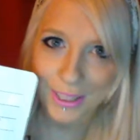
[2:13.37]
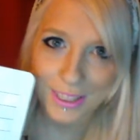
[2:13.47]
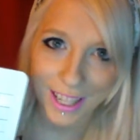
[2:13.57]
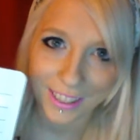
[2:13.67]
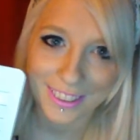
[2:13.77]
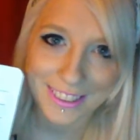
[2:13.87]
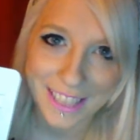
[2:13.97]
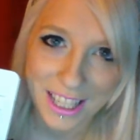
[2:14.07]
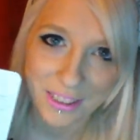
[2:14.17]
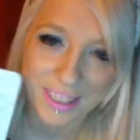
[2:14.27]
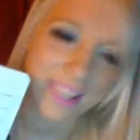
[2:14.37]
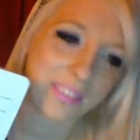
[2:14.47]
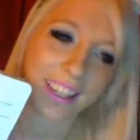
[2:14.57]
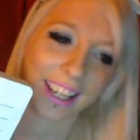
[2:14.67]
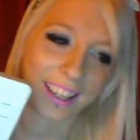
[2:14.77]
something. I love
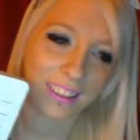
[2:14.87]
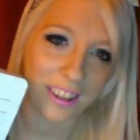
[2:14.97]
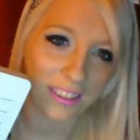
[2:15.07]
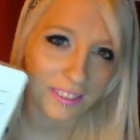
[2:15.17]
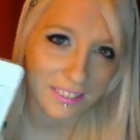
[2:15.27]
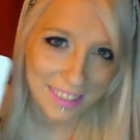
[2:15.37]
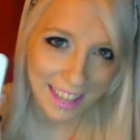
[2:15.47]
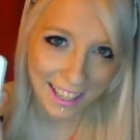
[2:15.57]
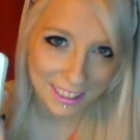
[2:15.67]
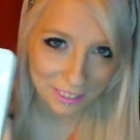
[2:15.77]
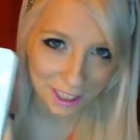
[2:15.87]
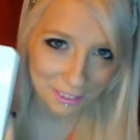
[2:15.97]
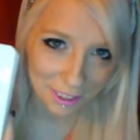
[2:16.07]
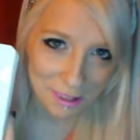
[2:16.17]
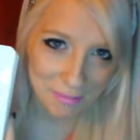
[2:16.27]
that Red Rum is
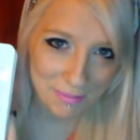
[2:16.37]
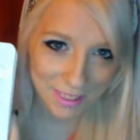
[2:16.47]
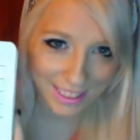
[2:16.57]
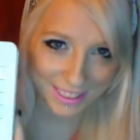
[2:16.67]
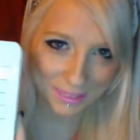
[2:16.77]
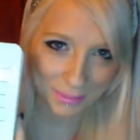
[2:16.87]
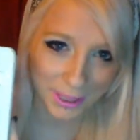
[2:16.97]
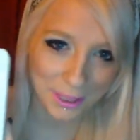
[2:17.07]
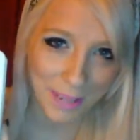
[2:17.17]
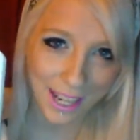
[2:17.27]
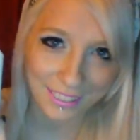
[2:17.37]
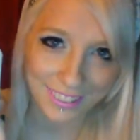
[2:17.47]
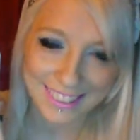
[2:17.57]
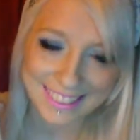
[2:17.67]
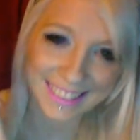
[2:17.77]
murder backwards. So
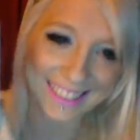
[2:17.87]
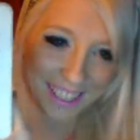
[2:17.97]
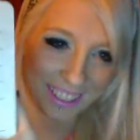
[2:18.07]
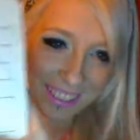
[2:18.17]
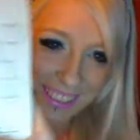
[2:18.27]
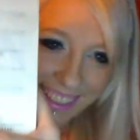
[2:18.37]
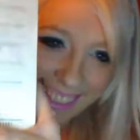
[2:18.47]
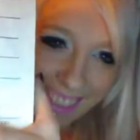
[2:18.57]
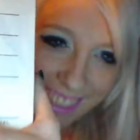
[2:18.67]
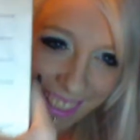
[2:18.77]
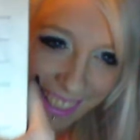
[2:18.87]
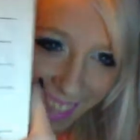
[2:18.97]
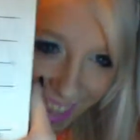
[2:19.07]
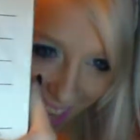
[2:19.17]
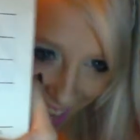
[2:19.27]
S-Run
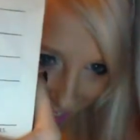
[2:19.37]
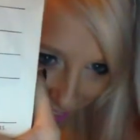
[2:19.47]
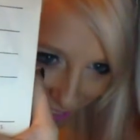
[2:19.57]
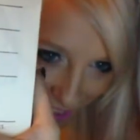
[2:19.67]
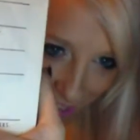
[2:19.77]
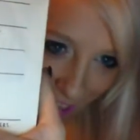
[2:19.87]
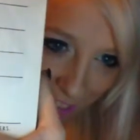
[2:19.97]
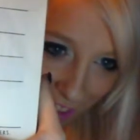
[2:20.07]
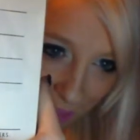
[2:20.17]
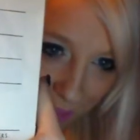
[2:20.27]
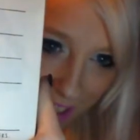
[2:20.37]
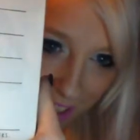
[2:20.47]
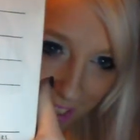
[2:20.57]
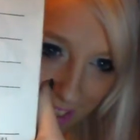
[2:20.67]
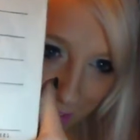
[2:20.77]
Red Rum. And then this was
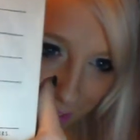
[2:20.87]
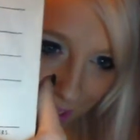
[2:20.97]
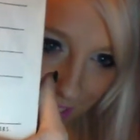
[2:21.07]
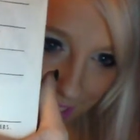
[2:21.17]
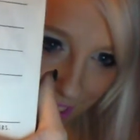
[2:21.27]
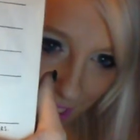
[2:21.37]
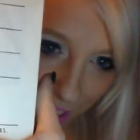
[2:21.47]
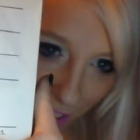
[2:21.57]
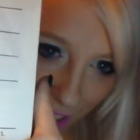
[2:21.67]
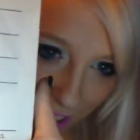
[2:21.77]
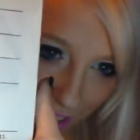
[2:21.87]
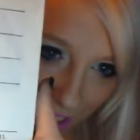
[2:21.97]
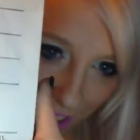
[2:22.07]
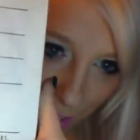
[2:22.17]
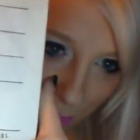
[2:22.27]
write your name
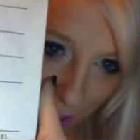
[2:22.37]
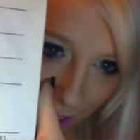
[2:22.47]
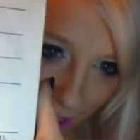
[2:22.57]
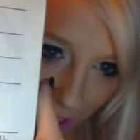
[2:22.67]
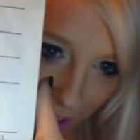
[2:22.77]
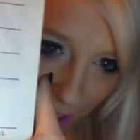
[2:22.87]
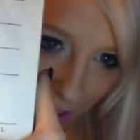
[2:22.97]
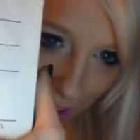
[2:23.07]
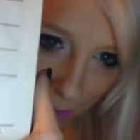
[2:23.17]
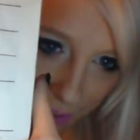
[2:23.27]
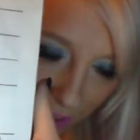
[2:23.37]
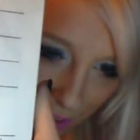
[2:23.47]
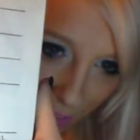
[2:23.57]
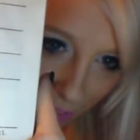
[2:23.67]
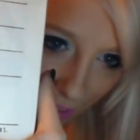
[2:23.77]
using really
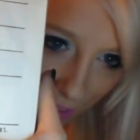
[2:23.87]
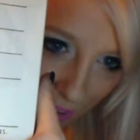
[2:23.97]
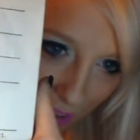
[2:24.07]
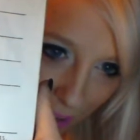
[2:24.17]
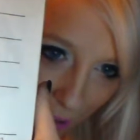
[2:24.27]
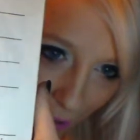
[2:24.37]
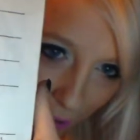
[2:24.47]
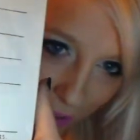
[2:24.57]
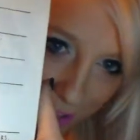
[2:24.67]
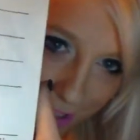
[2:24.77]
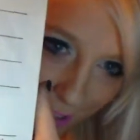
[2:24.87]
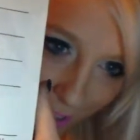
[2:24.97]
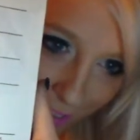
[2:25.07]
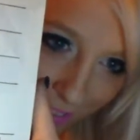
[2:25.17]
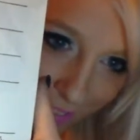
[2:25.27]
large letters, so I did
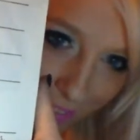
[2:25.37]
that.